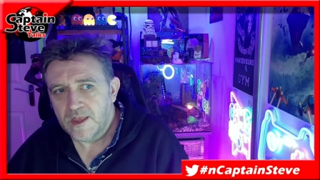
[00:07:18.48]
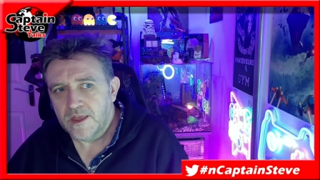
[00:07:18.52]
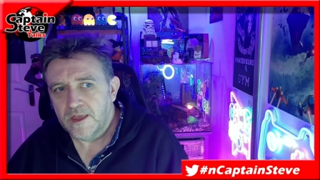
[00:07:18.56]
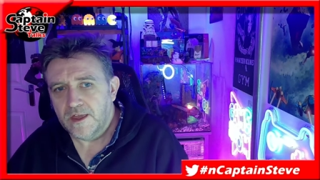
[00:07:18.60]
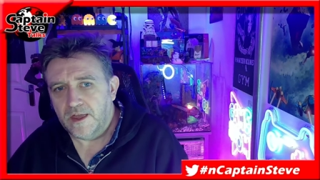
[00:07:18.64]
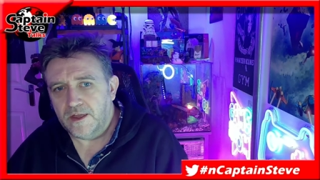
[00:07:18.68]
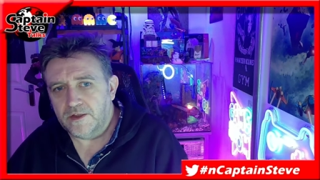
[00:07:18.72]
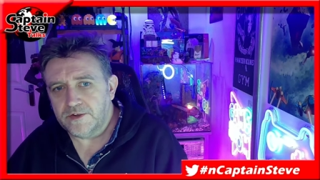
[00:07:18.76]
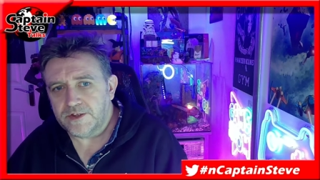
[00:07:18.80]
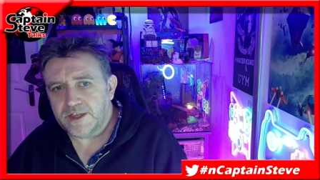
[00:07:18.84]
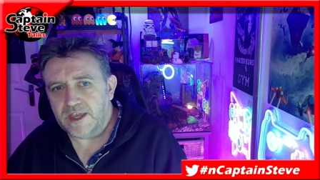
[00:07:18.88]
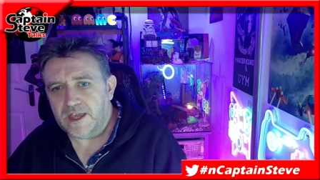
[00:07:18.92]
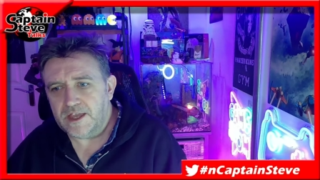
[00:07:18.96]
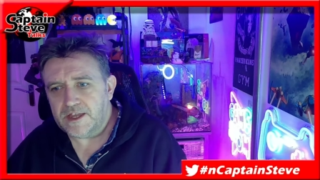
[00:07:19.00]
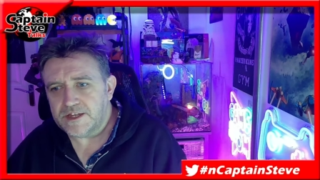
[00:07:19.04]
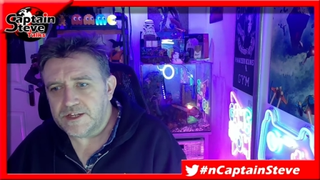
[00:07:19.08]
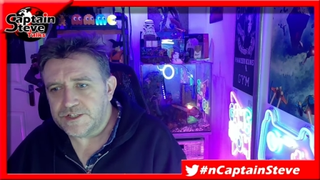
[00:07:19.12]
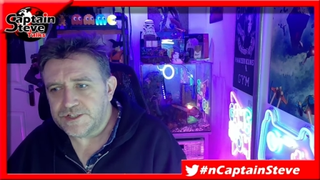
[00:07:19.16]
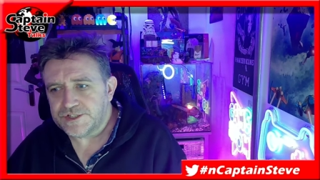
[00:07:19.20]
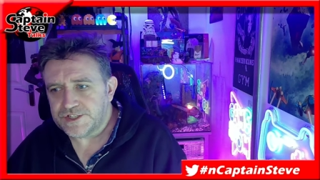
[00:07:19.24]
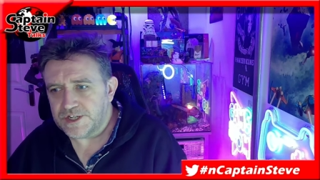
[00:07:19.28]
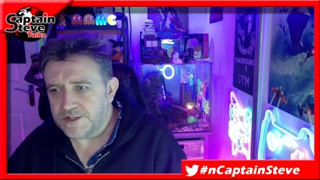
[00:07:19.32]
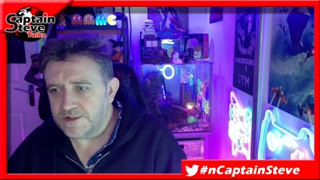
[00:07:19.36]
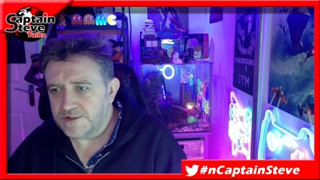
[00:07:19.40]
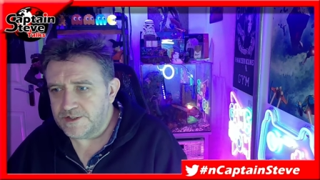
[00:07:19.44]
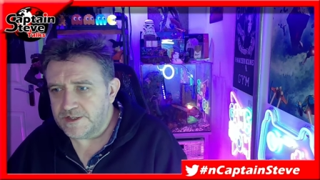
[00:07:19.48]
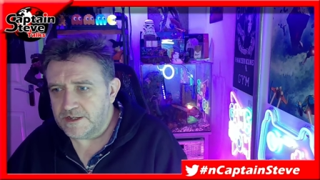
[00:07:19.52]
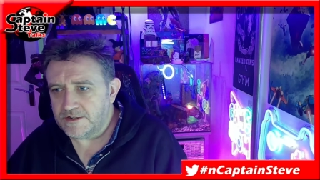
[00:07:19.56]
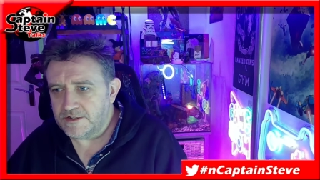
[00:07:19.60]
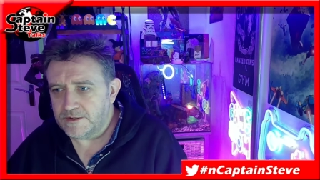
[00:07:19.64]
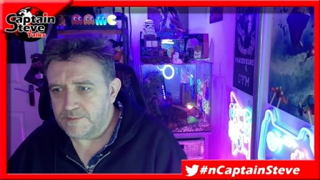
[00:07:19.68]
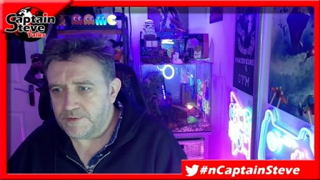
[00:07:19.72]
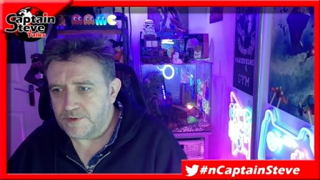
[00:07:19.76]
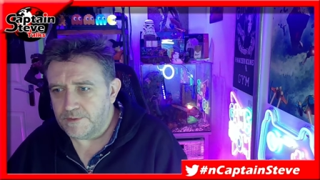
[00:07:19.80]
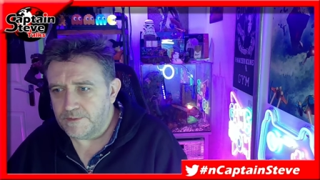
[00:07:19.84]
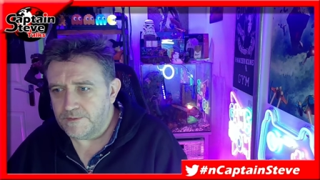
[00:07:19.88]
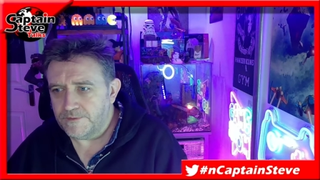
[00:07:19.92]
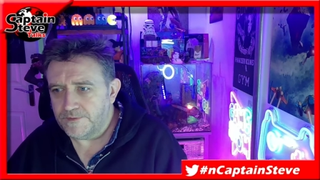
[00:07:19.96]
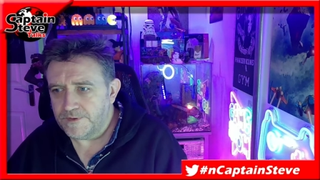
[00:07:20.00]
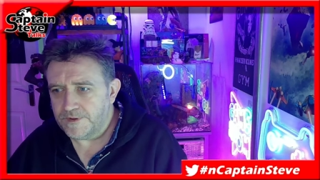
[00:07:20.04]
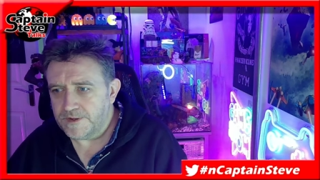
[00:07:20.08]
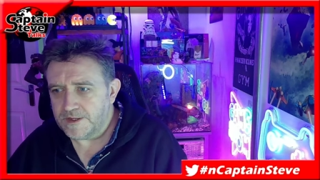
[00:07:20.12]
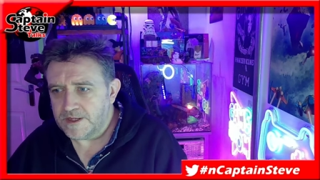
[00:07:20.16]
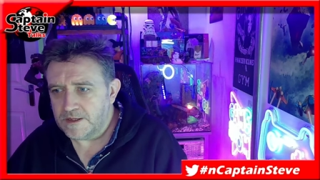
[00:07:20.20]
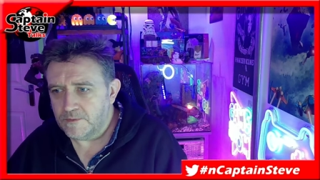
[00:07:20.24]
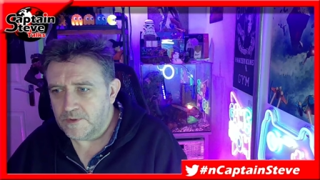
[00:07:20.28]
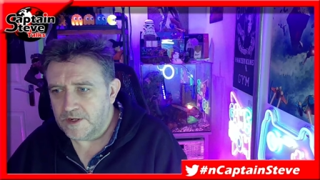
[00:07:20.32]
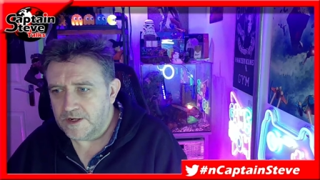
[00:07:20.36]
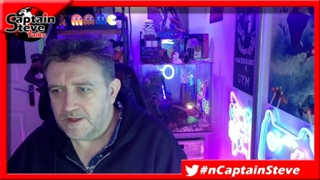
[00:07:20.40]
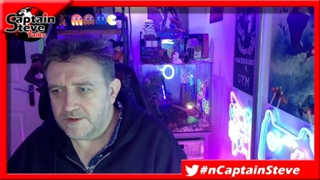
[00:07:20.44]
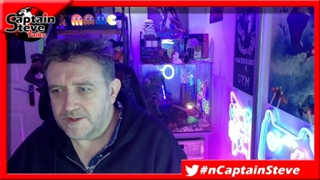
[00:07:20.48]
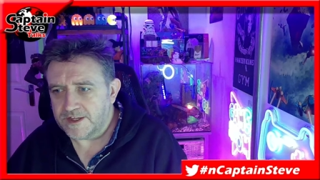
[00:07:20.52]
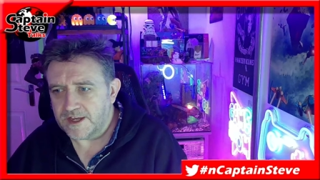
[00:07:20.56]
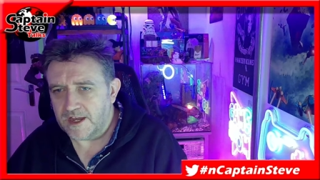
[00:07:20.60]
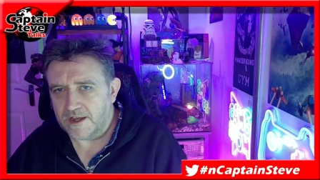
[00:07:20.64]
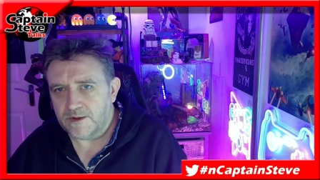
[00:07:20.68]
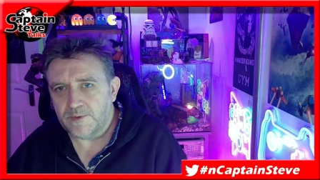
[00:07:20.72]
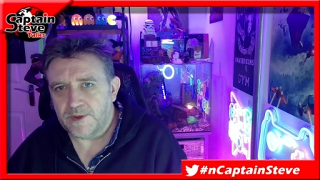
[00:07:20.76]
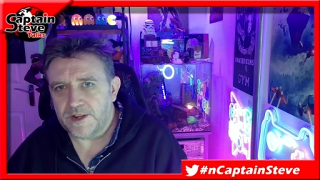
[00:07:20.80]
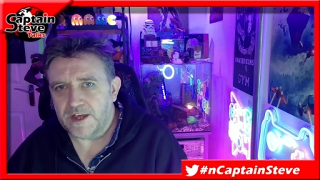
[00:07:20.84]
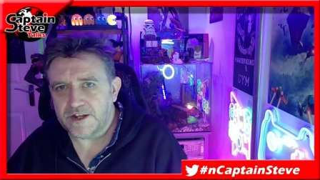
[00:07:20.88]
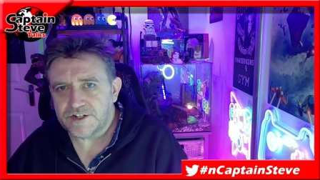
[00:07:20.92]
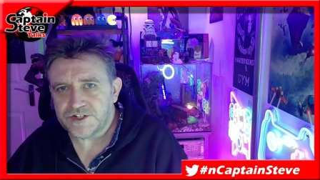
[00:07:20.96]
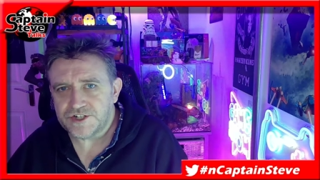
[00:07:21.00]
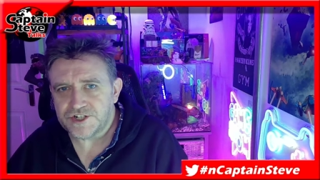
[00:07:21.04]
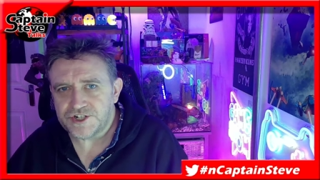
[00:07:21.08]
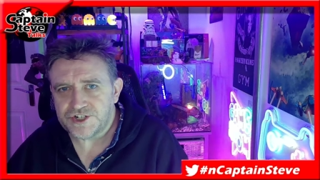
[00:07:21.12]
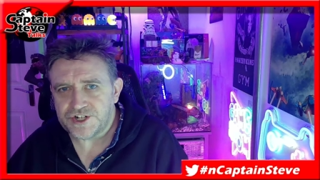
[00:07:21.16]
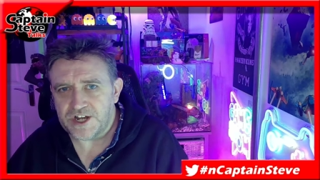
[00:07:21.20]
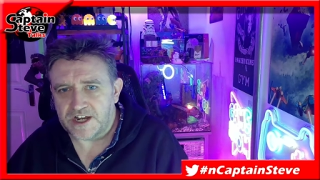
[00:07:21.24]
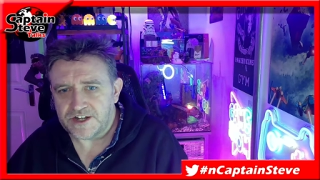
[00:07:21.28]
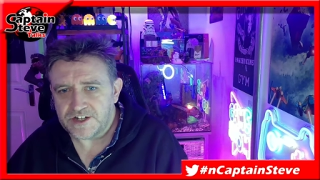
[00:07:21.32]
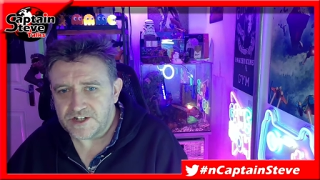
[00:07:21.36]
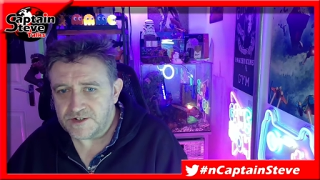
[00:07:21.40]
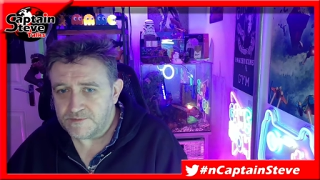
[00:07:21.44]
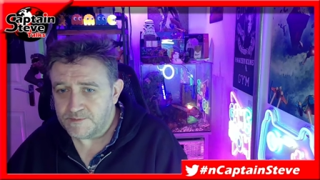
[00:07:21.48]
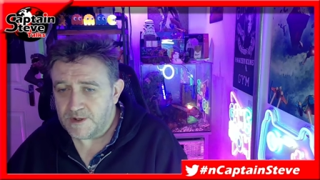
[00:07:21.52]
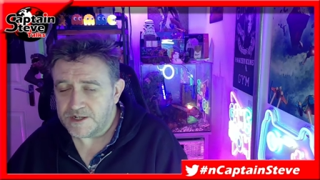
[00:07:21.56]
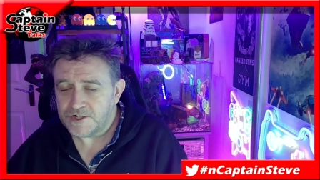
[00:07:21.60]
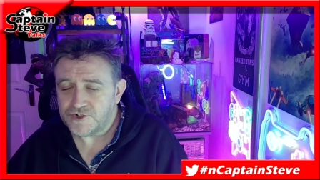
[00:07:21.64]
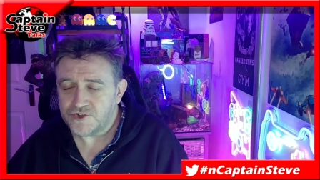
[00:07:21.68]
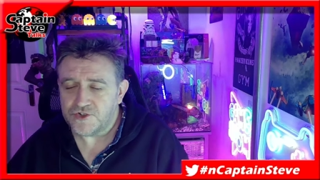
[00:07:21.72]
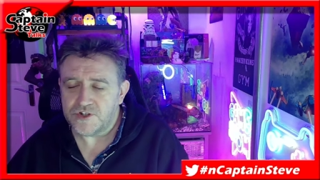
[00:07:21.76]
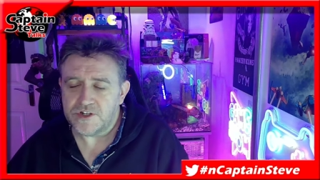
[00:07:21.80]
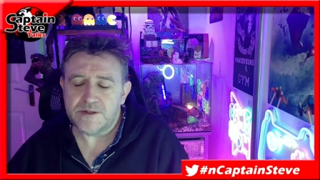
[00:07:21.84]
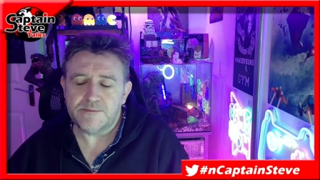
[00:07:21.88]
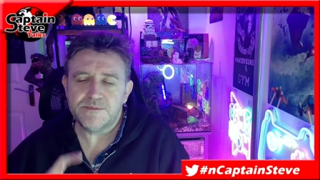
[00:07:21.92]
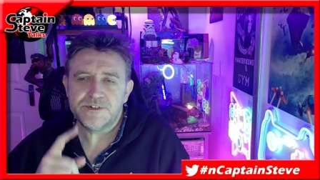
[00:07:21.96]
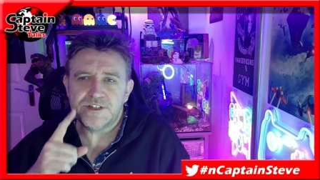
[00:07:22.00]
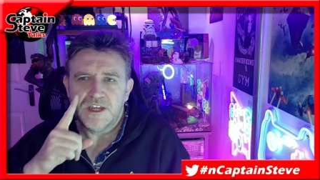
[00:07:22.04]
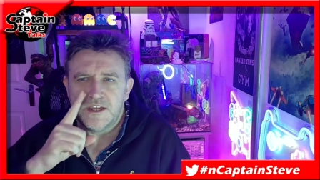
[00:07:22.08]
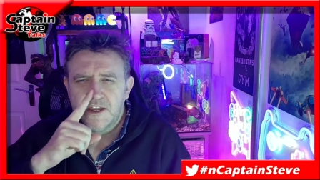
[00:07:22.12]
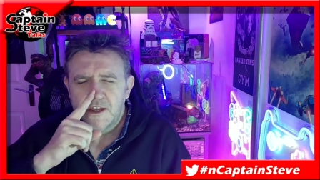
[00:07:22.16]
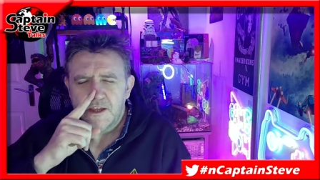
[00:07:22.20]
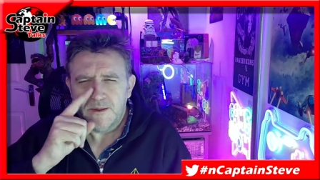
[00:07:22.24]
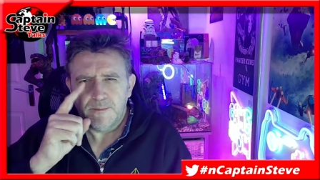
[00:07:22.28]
Okay, so now you're probably thinking, well, okay, well, that just shattered my dreams.